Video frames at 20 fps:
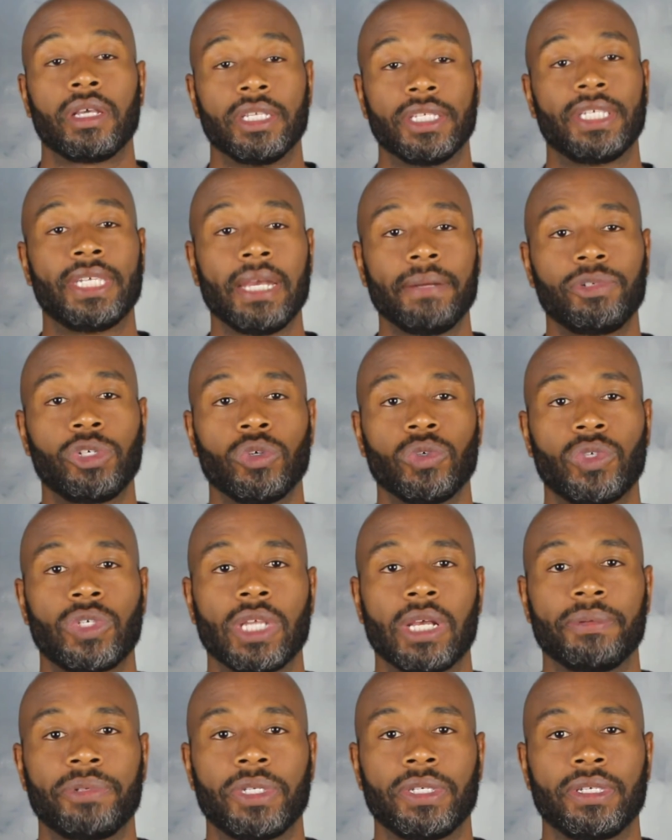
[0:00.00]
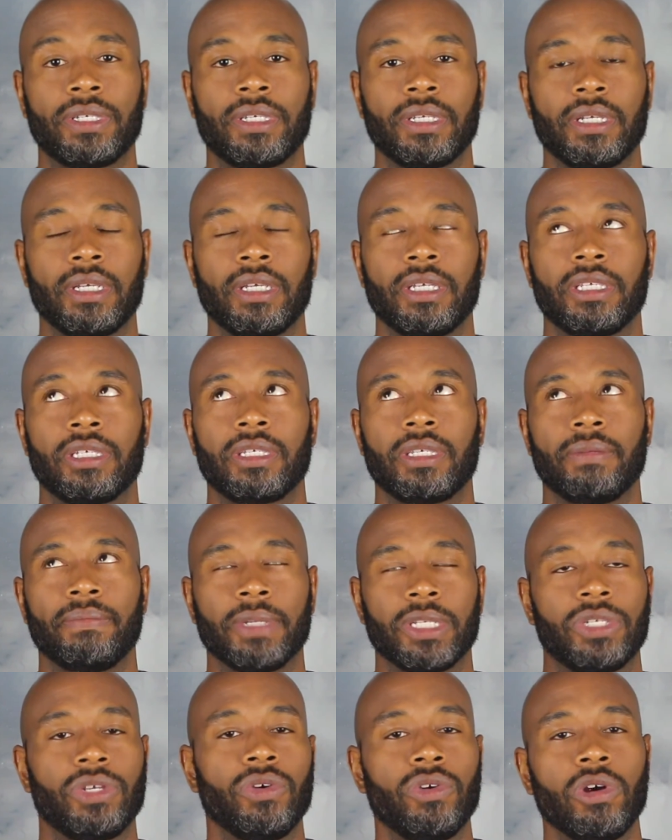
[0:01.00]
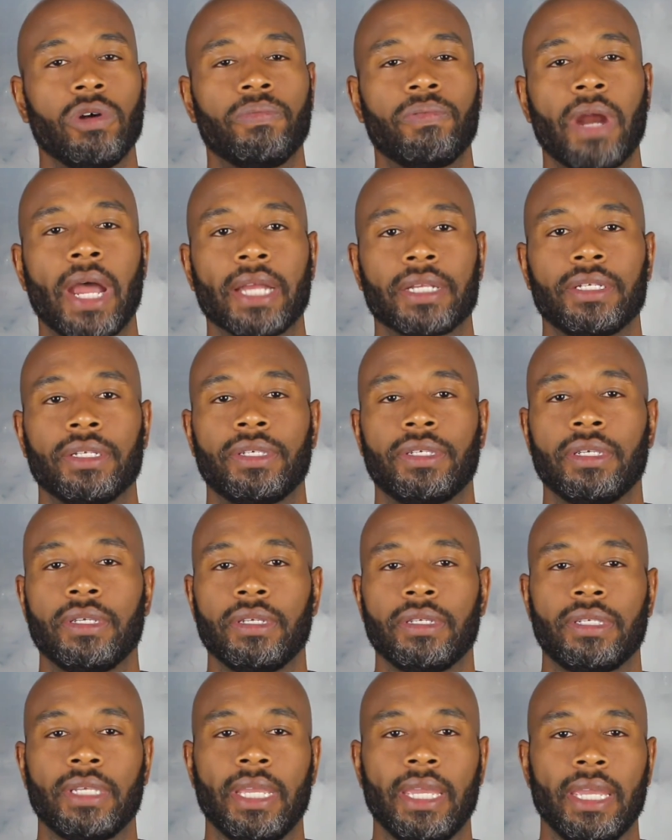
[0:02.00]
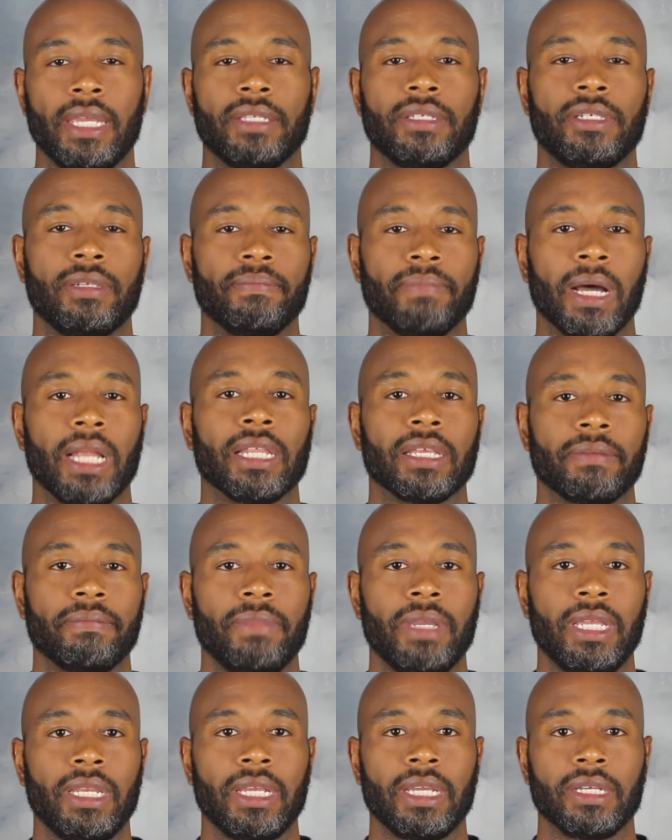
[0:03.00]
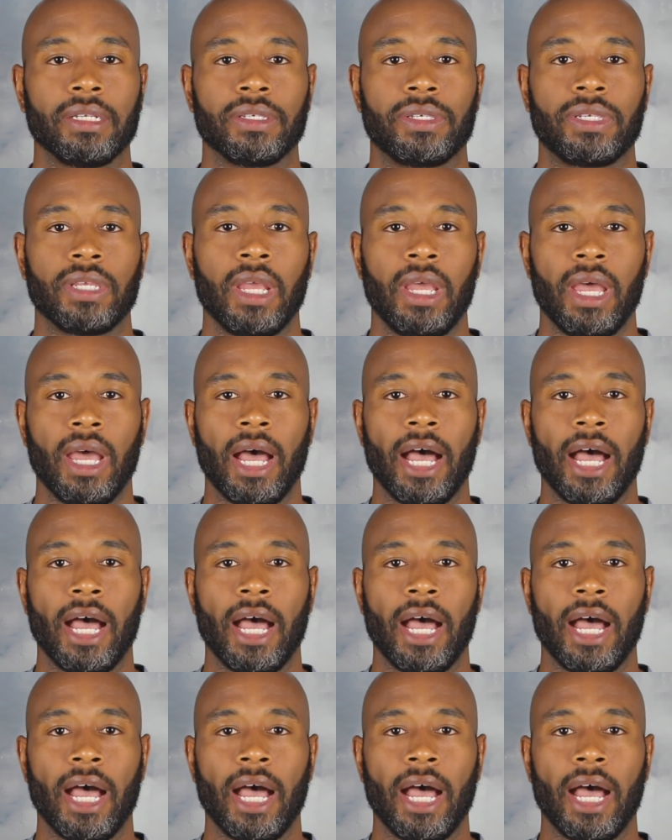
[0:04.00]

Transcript: Conceptual substances, material practices, and symbolic meanings,